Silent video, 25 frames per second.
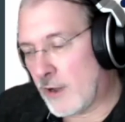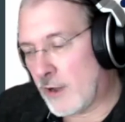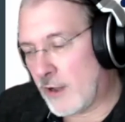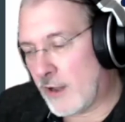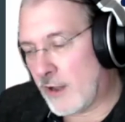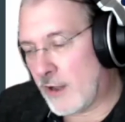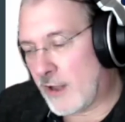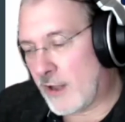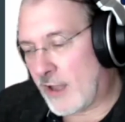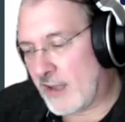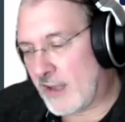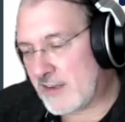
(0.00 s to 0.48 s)

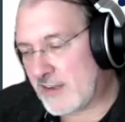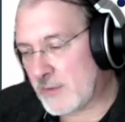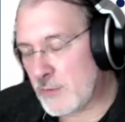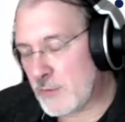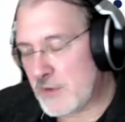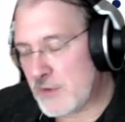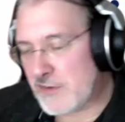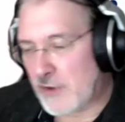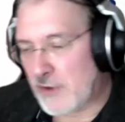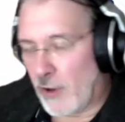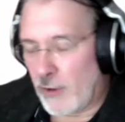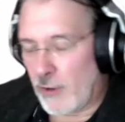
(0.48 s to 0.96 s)
as a
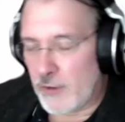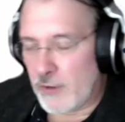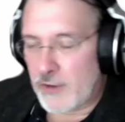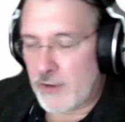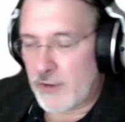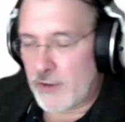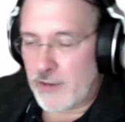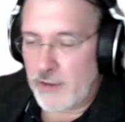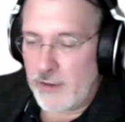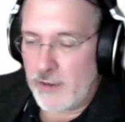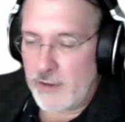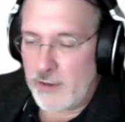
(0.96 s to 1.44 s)

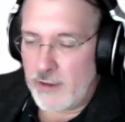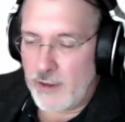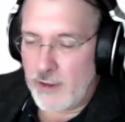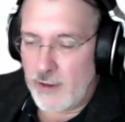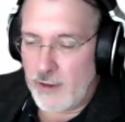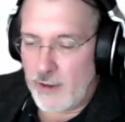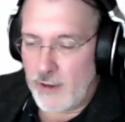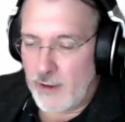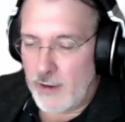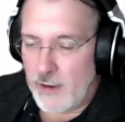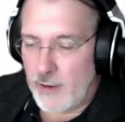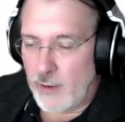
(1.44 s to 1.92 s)
result, the
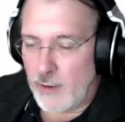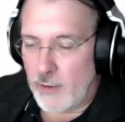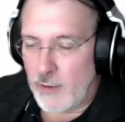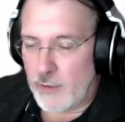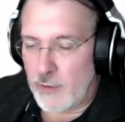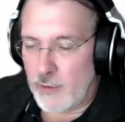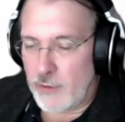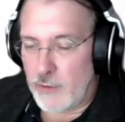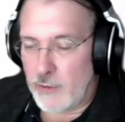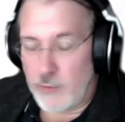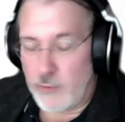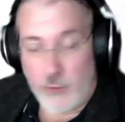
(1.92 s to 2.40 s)

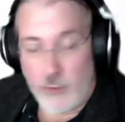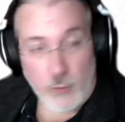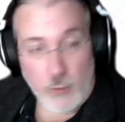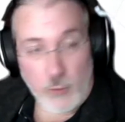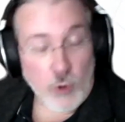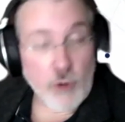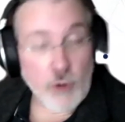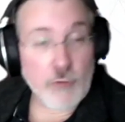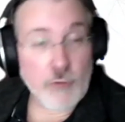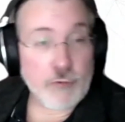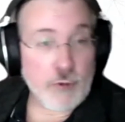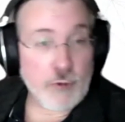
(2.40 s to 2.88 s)

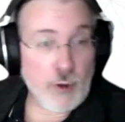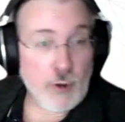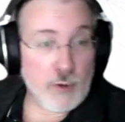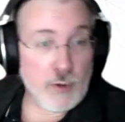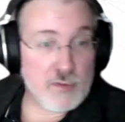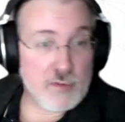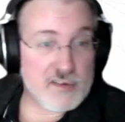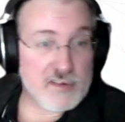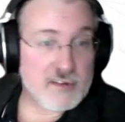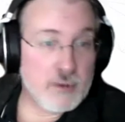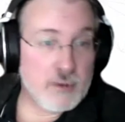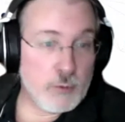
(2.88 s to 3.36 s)

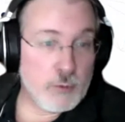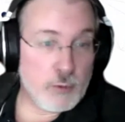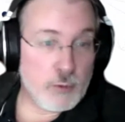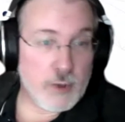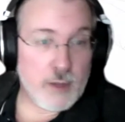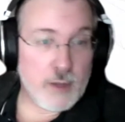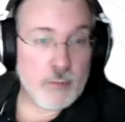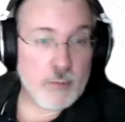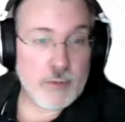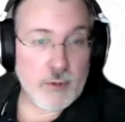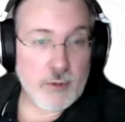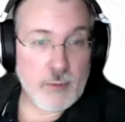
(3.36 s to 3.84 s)
workflows that we
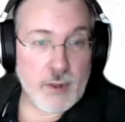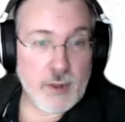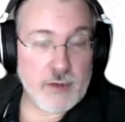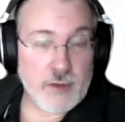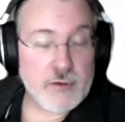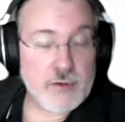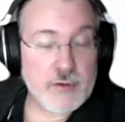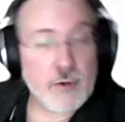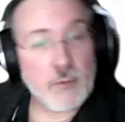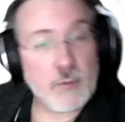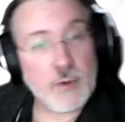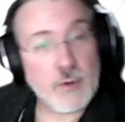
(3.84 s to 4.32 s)

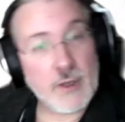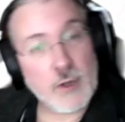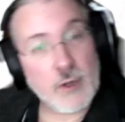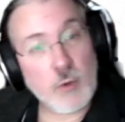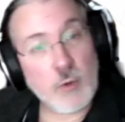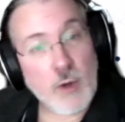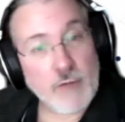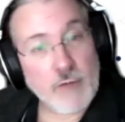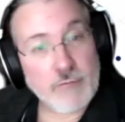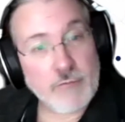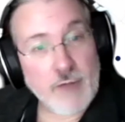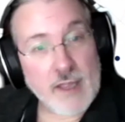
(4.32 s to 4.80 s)
implement are really
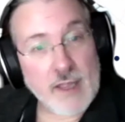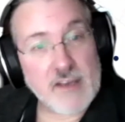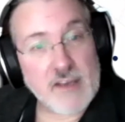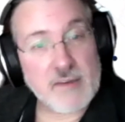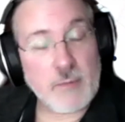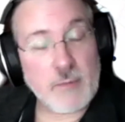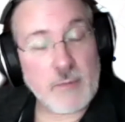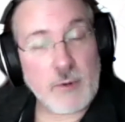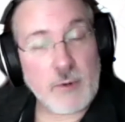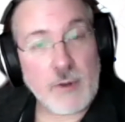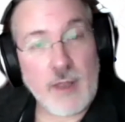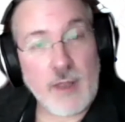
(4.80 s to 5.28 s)
quite
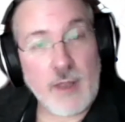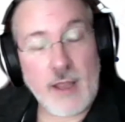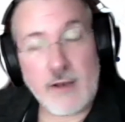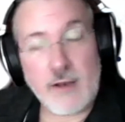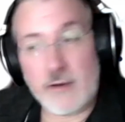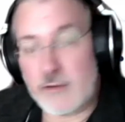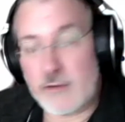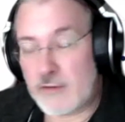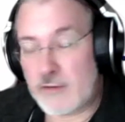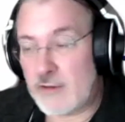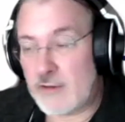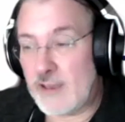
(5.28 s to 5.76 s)
flexible
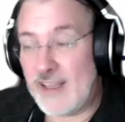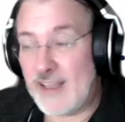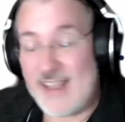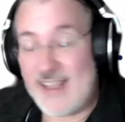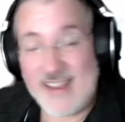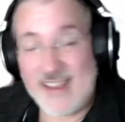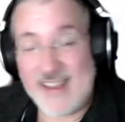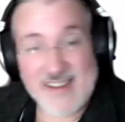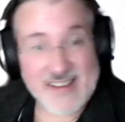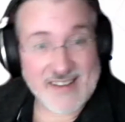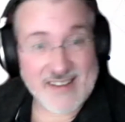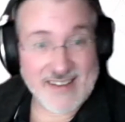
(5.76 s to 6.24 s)
and
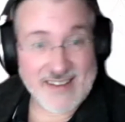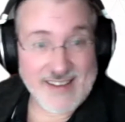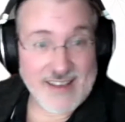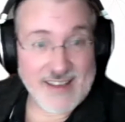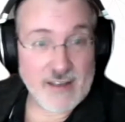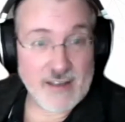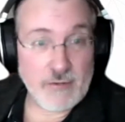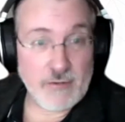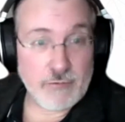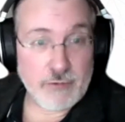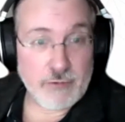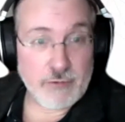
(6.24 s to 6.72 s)
easily
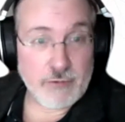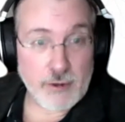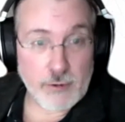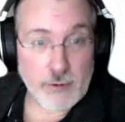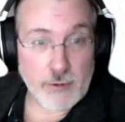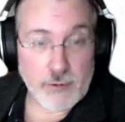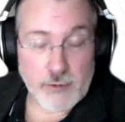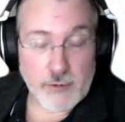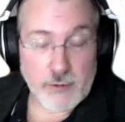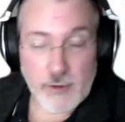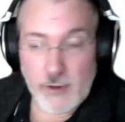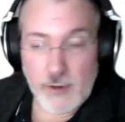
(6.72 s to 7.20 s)

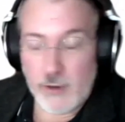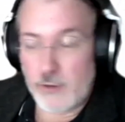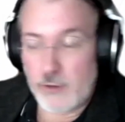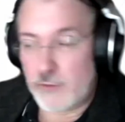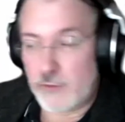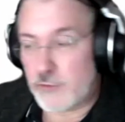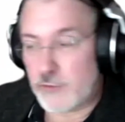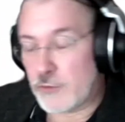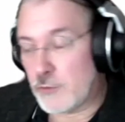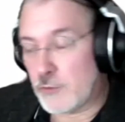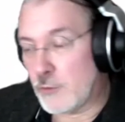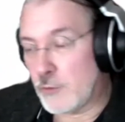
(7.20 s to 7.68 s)
configured
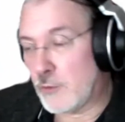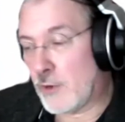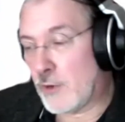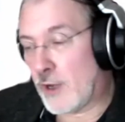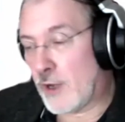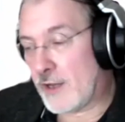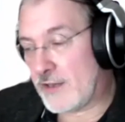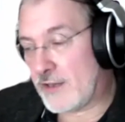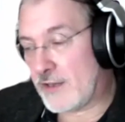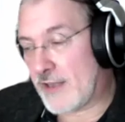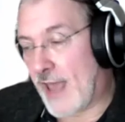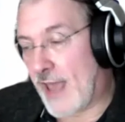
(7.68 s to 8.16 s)
to
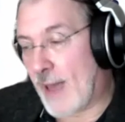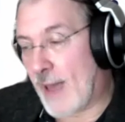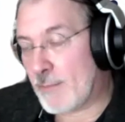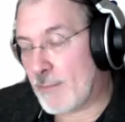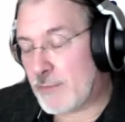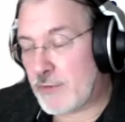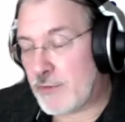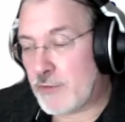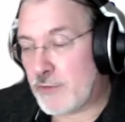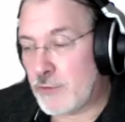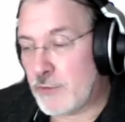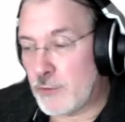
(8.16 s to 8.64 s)

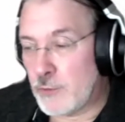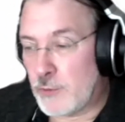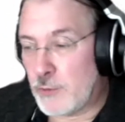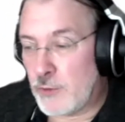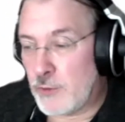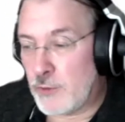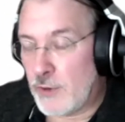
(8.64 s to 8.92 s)
adapt to